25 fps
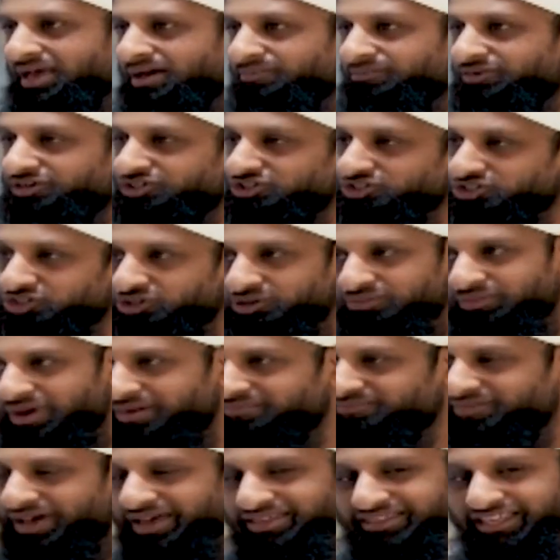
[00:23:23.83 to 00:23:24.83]
But just
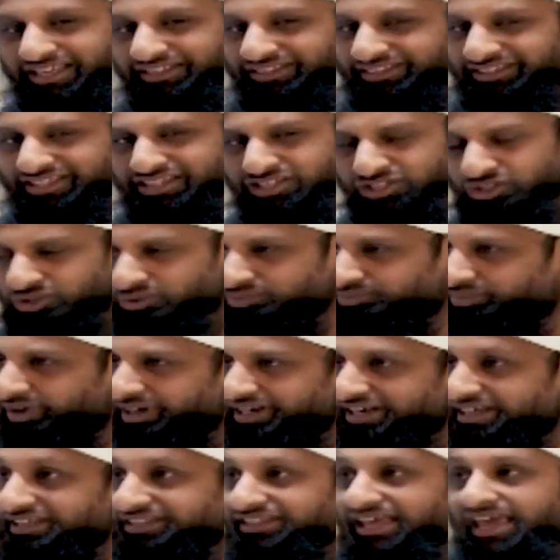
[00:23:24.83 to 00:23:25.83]
remember that this
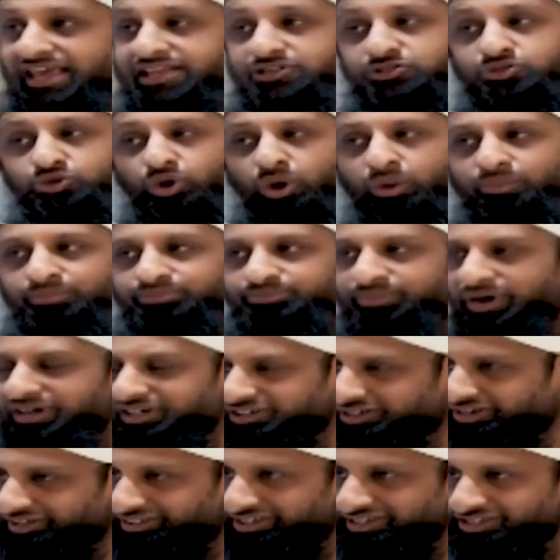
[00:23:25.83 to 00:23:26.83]
money, there is no
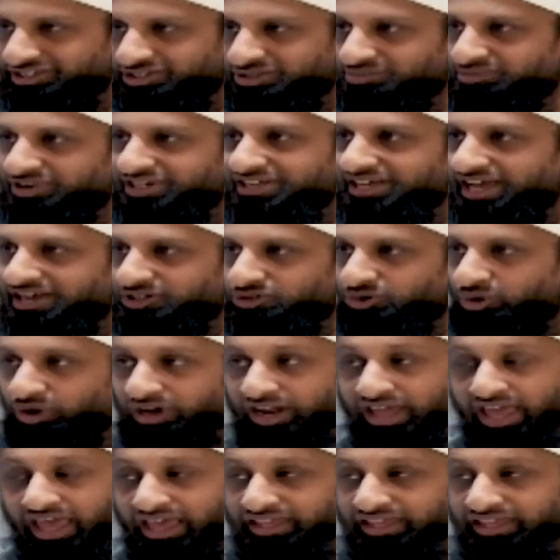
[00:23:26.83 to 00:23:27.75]
barakat in this money at all.